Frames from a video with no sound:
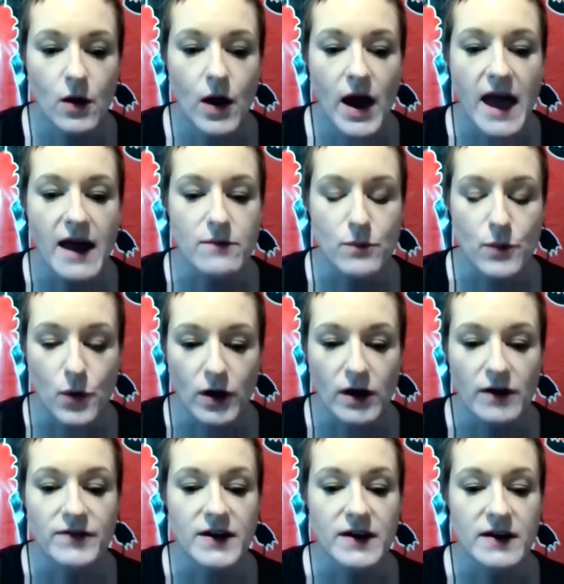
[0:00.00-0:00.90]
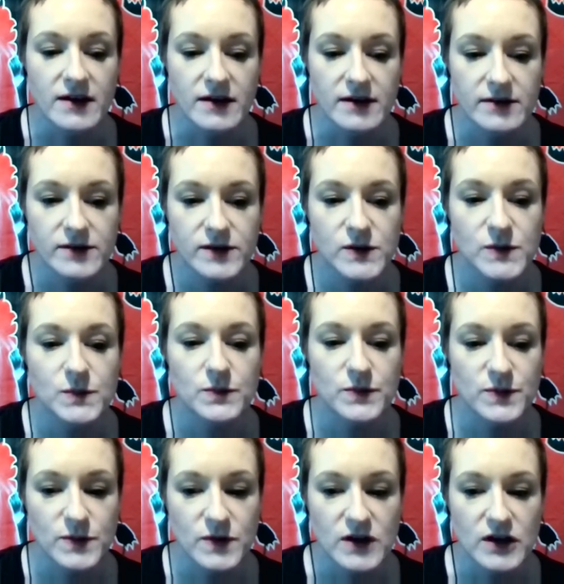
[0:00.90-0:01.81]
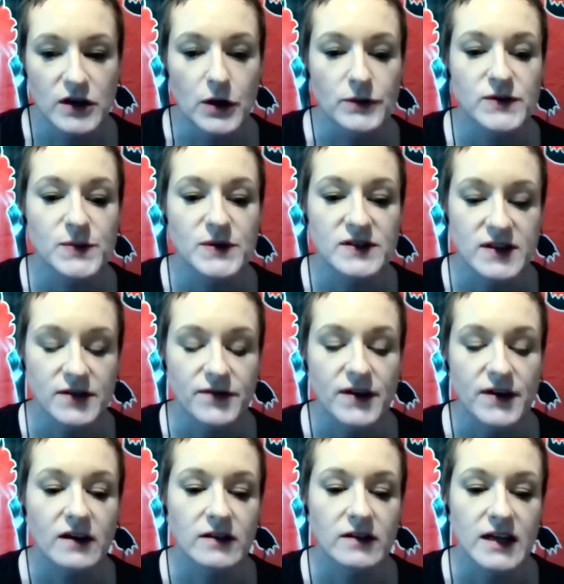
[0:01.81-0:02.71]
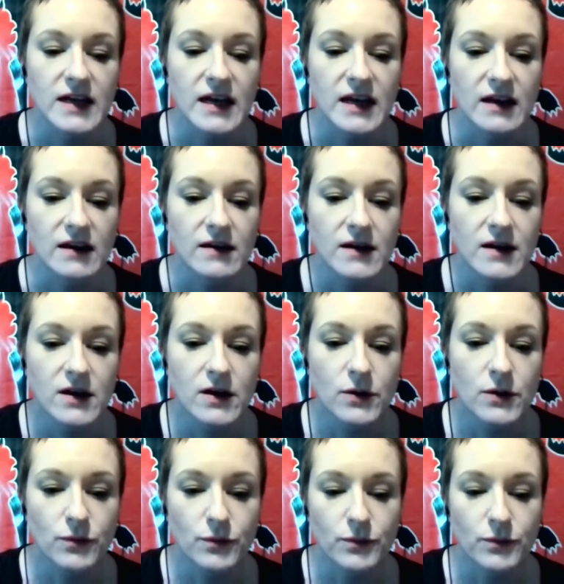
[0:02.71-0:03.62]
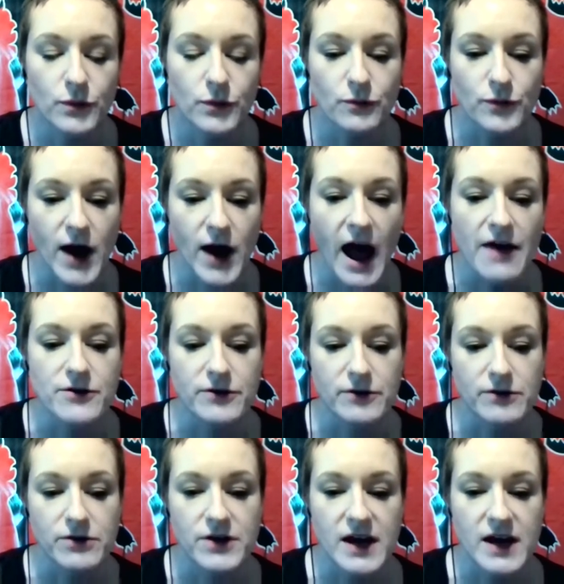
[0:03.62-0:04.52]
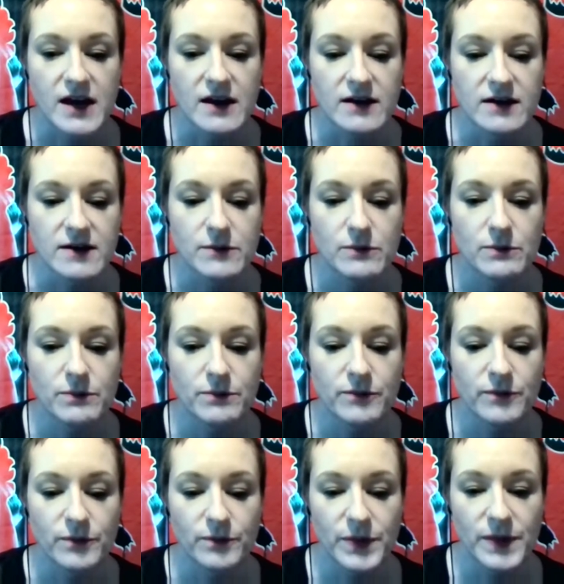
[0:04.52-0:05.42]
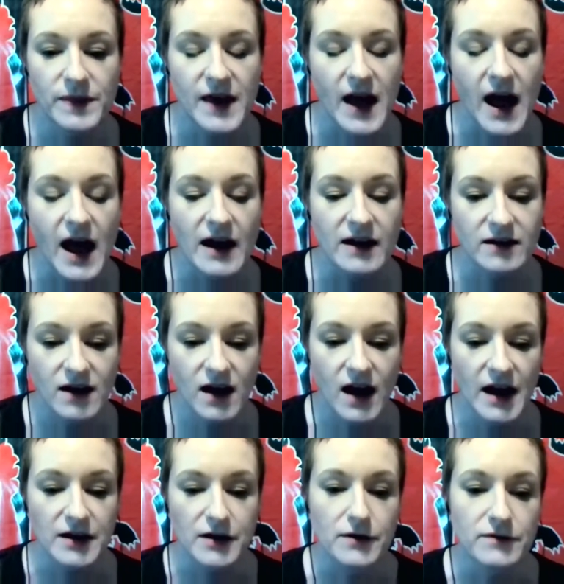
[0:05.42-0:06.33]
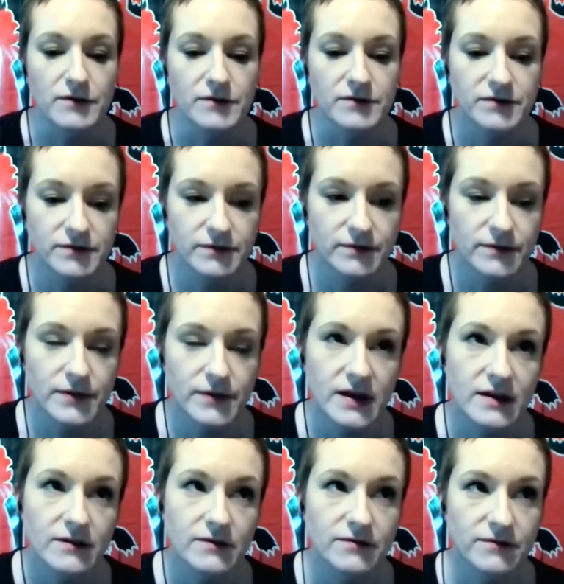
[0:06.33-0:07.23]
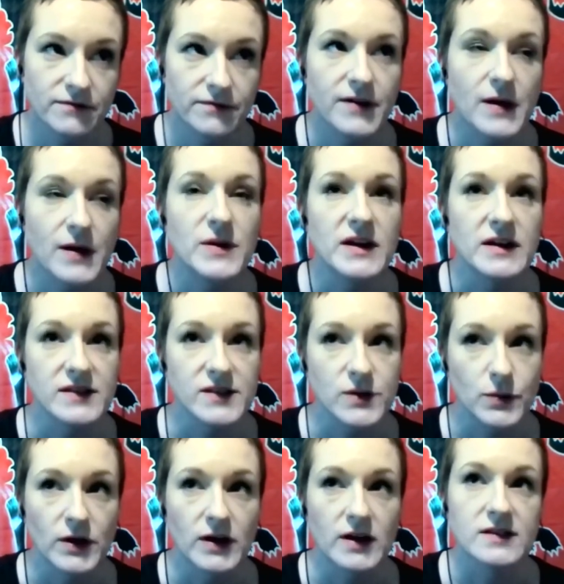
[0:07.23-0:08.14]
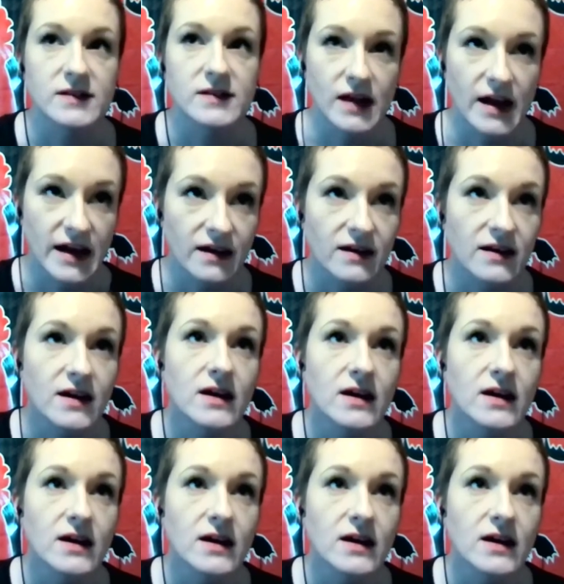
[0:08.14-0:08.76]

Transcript: more of a, specifically, rather than that kind of feminist where it's like,